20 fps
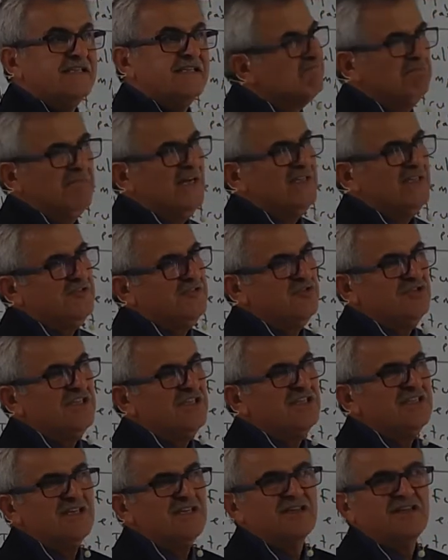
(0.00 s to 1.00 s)
But you
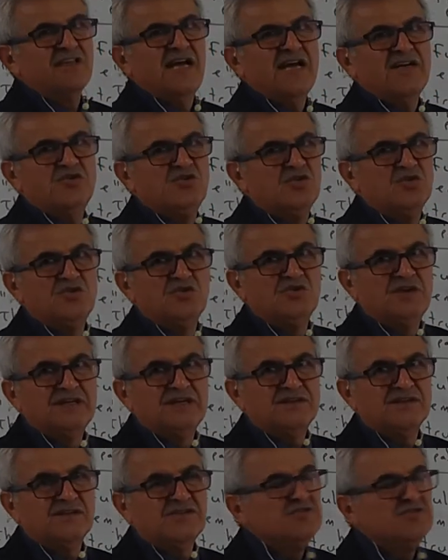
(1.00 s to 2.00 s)
didn't like to do
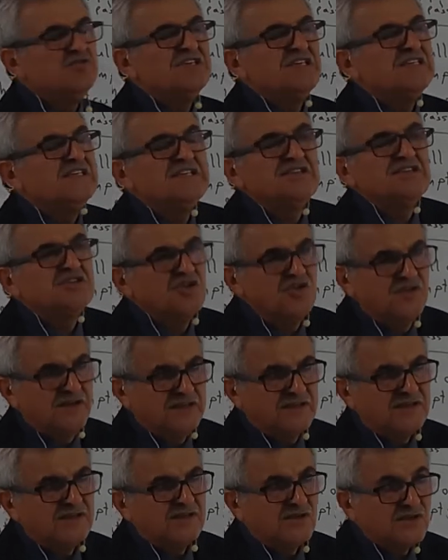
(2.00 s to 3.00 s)
it. You didn't do
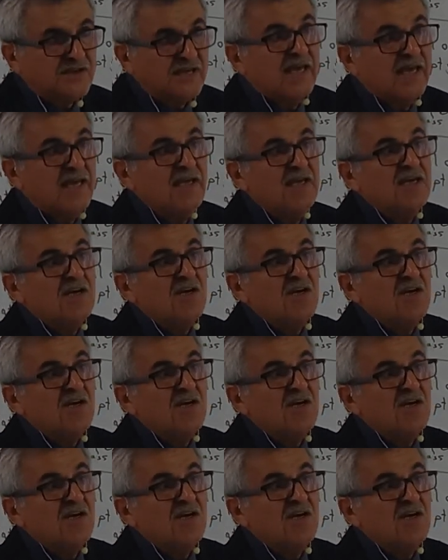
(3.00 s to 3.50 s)
it. Okay?